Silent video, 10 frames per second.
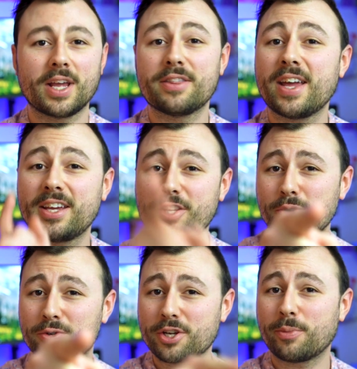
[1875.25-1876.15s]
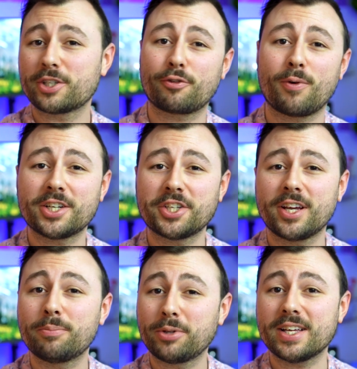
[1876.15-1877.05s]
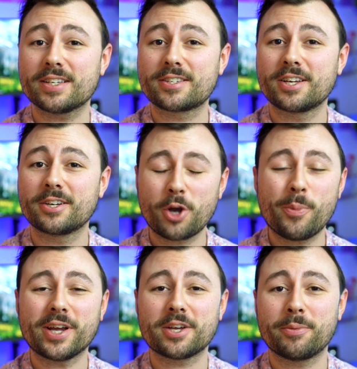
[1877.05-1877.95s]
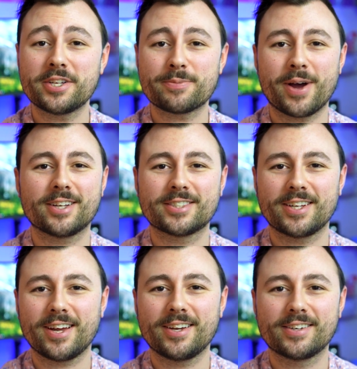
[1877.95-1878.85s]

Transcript: And thank you so much for watching, and please, go make somebody smile today.